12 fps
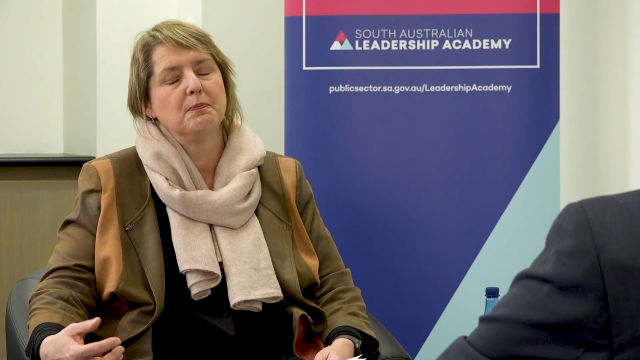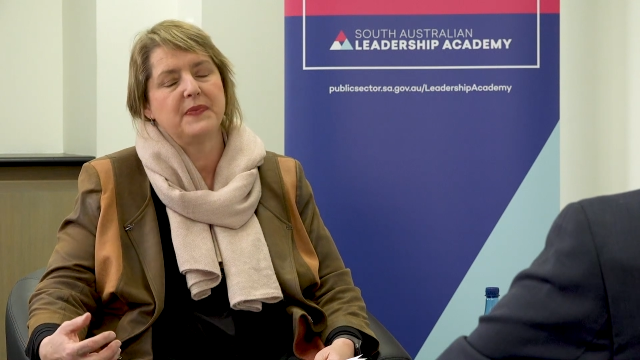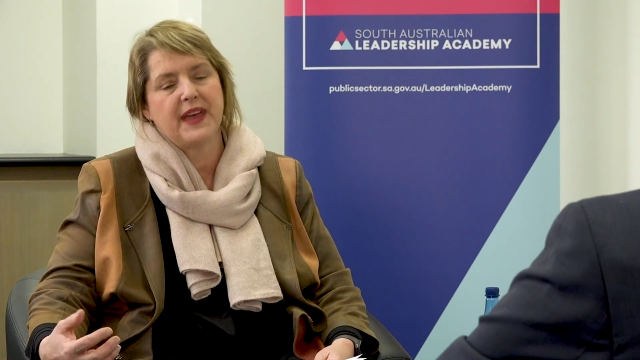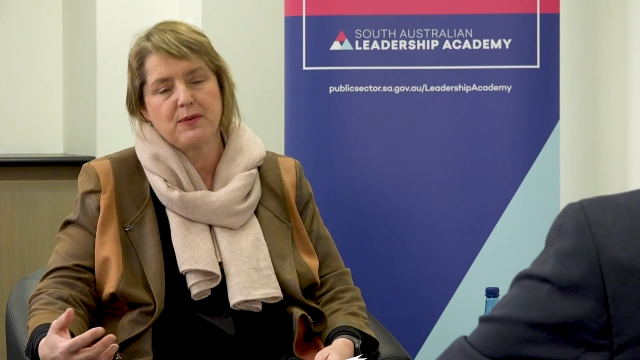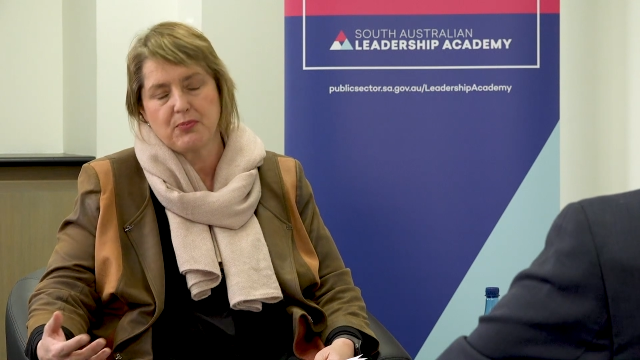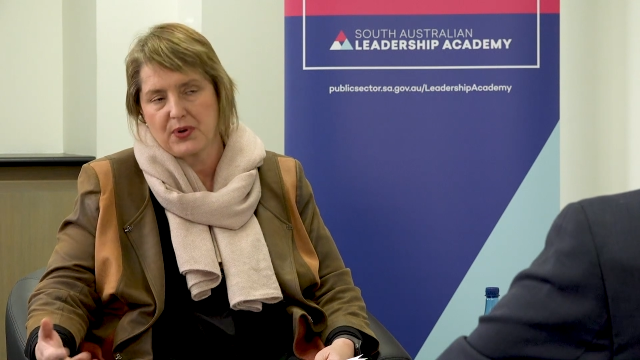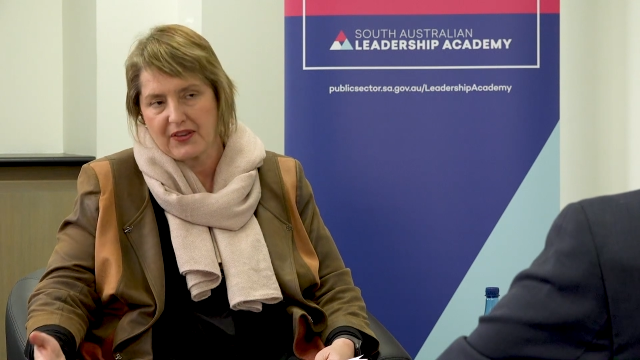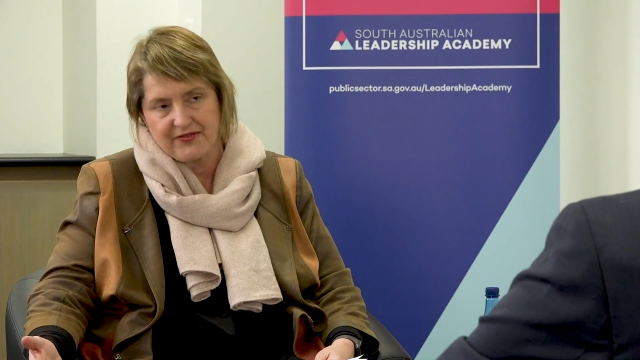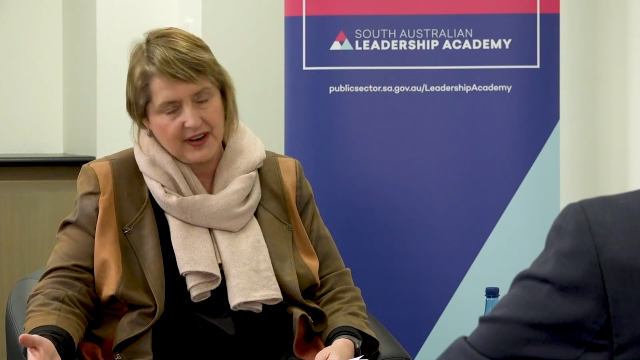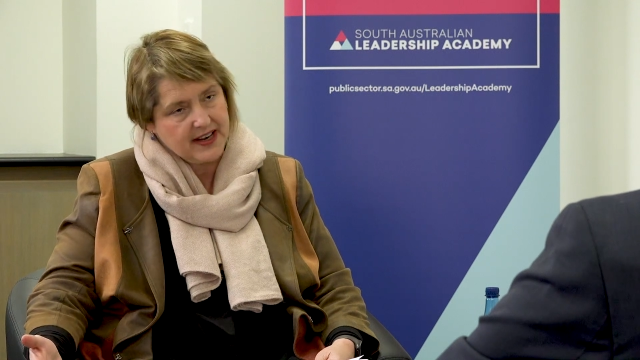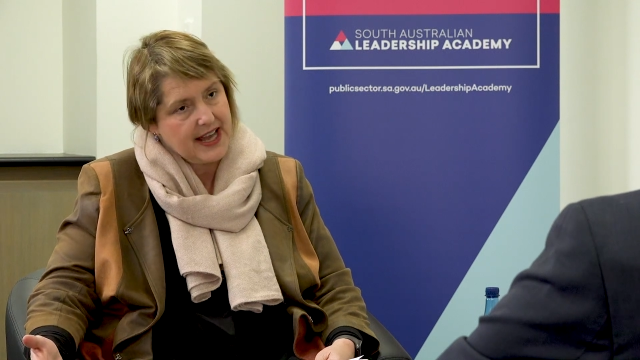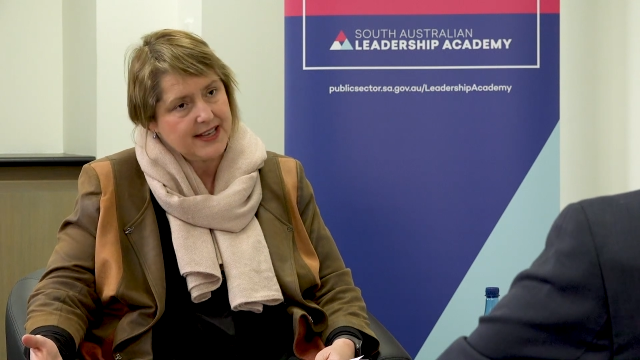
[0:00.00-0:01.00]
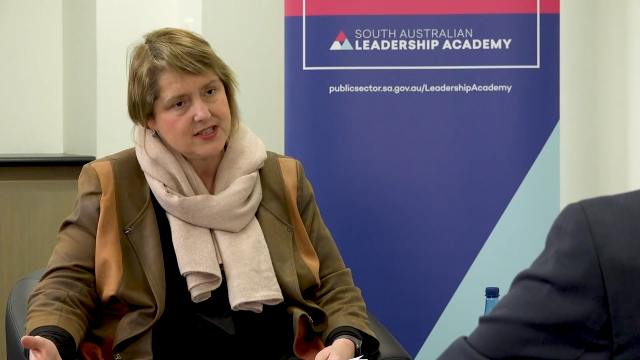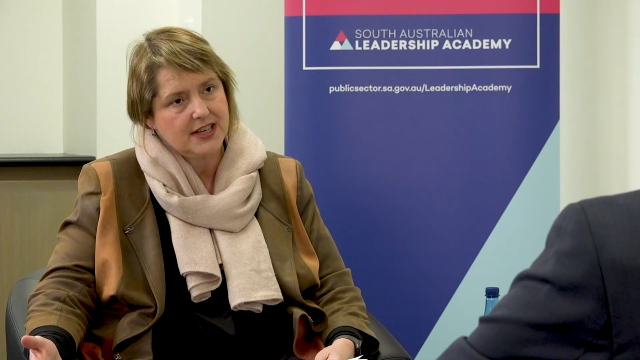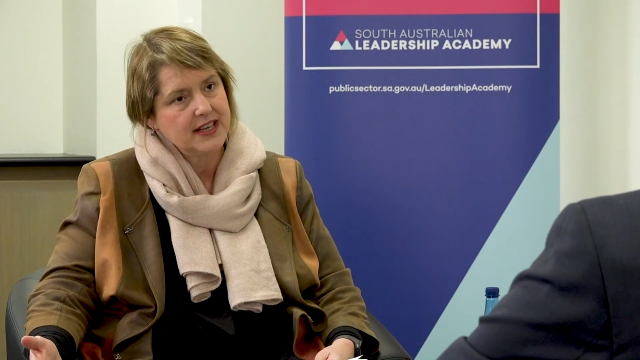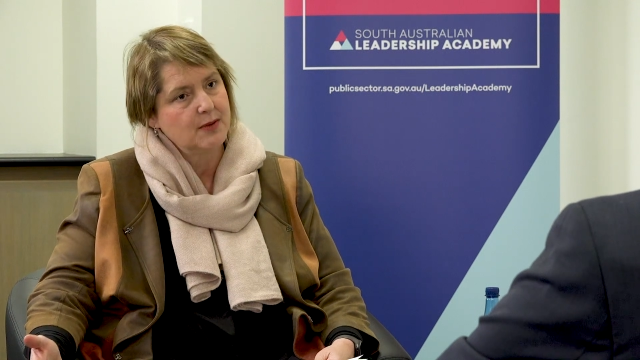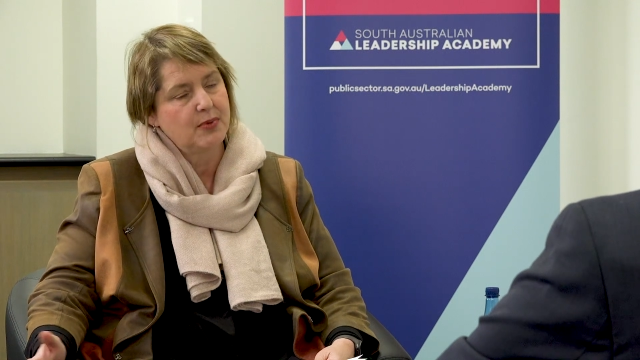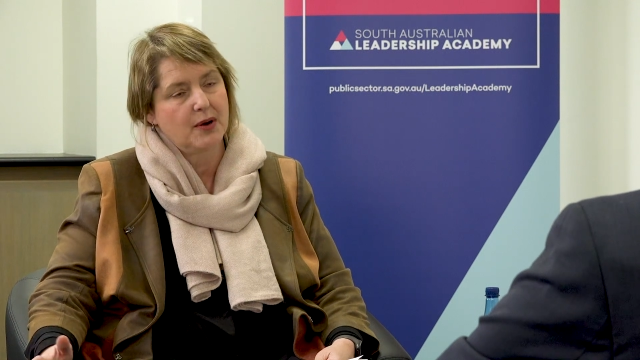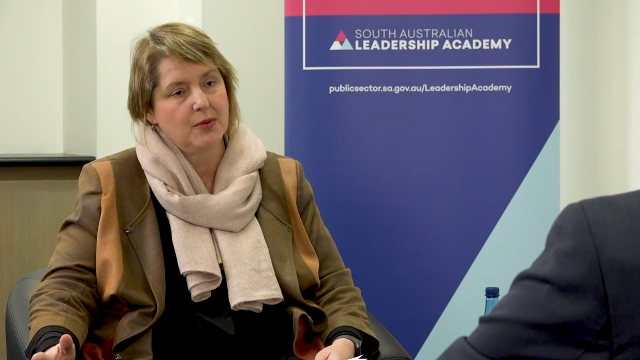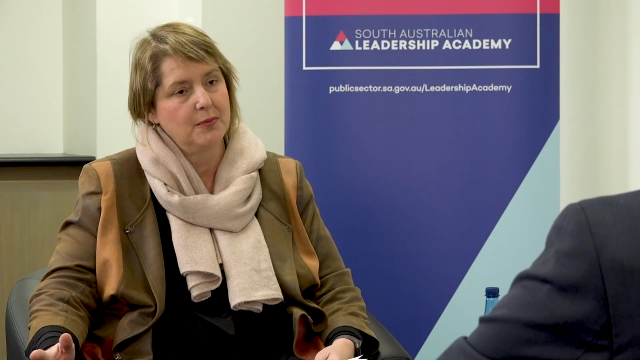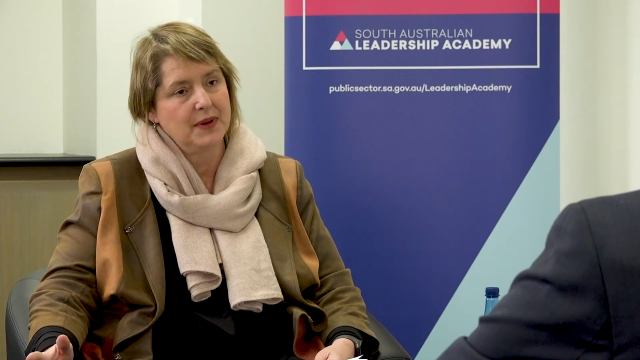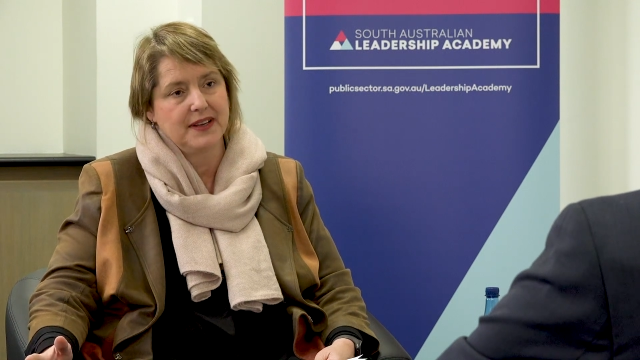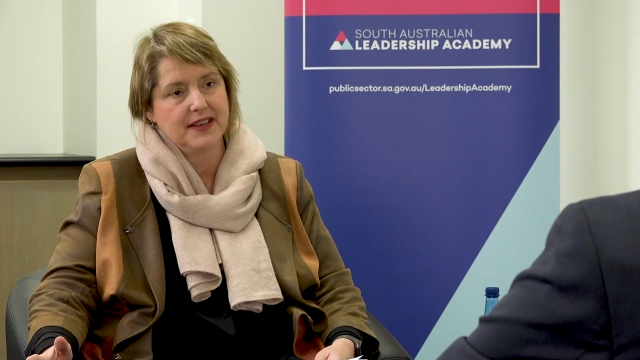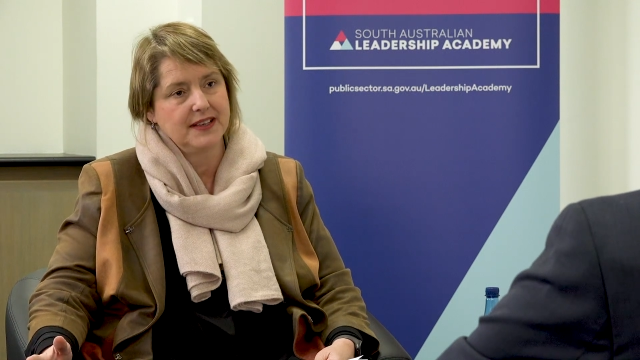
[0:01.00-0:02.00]
They financially are
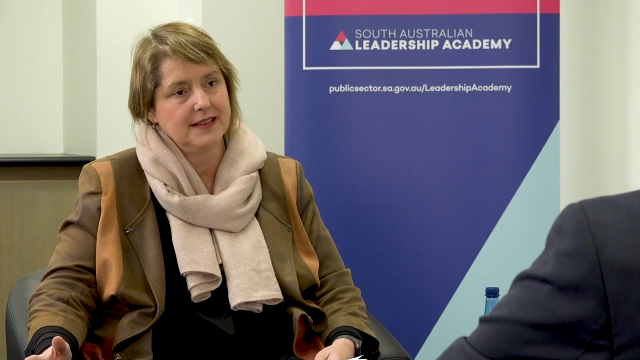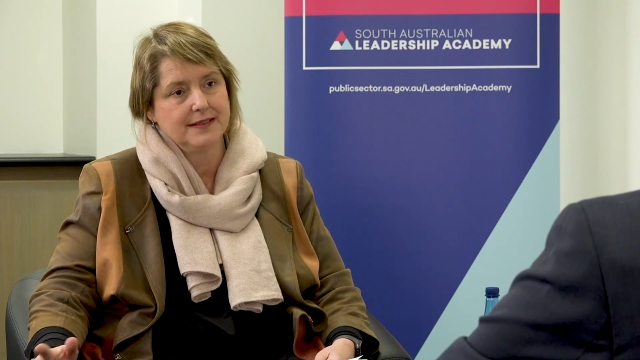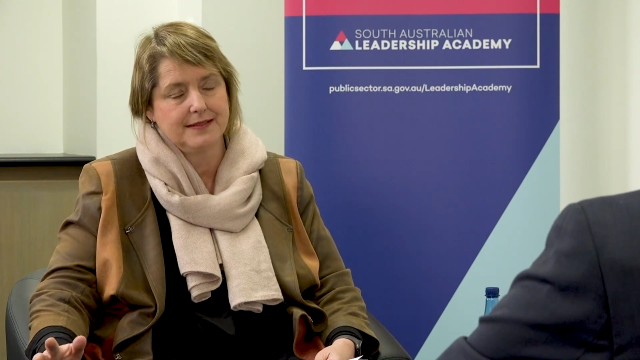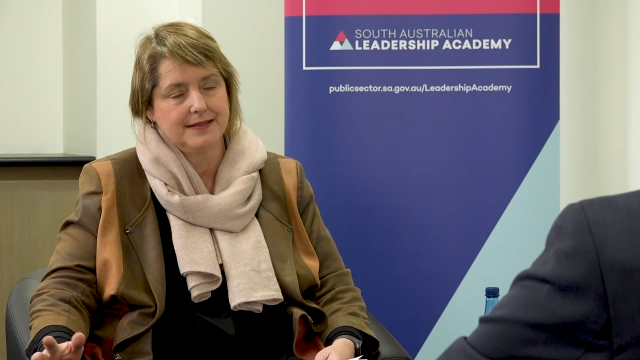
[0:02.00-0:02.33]
probably,